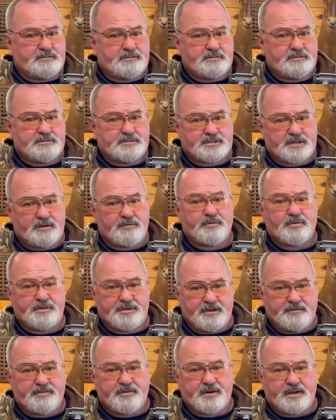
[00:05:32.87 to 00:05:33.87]
several
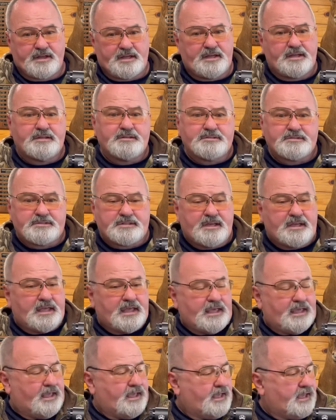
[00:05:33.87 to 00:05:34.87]
different guns,
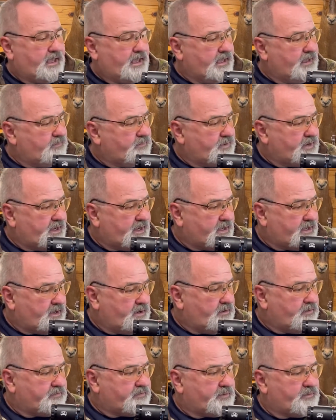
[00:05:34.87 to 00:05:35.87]
and when I
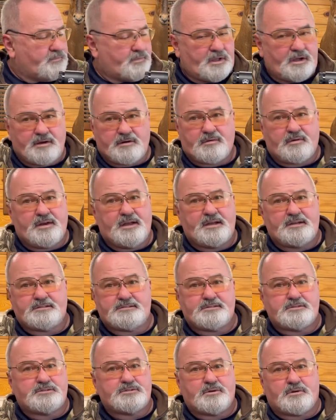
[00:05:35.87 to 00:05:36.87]
go from long range
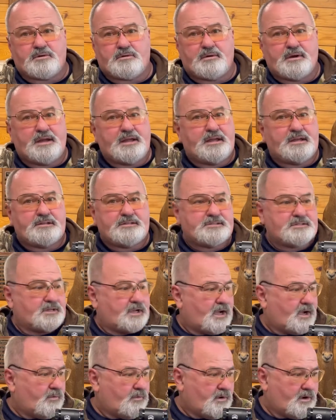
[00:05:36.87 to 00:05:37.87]
to short range,
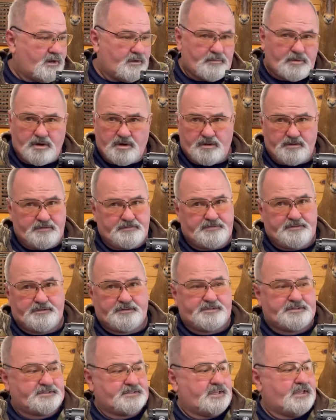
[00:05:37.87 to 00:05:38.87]
I want them all to feel
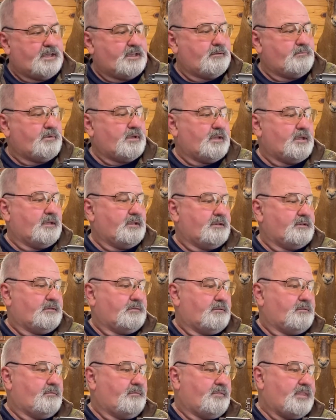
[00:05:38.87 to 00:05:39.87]
the same, and
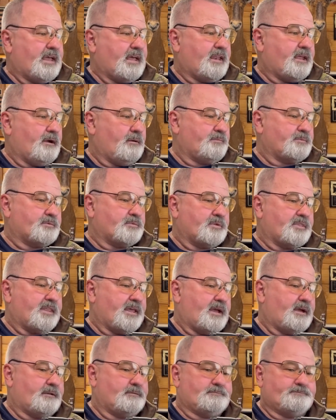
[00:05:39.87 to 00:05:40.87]
that helps with
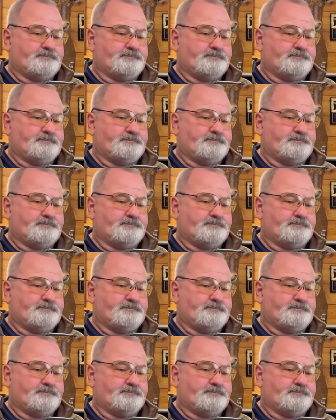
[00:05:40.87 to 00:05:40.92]
that.